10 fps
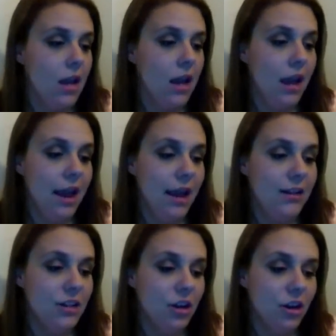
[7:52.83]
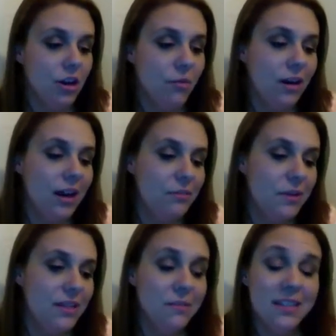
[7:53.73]
And we're going to have to
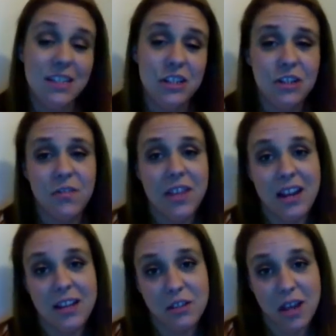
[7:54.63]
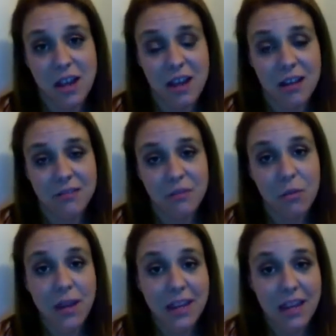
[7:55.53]
make some decisions over the next
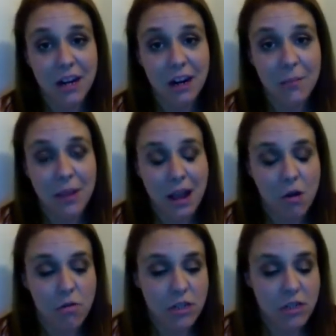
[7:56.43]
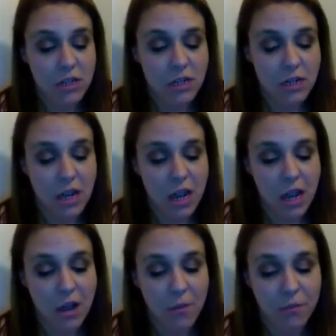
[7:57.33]
week here about
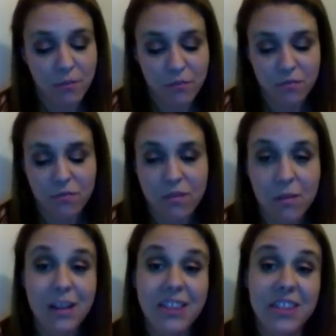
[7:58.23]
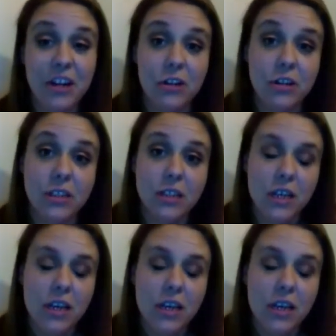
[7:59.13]
blood thinners.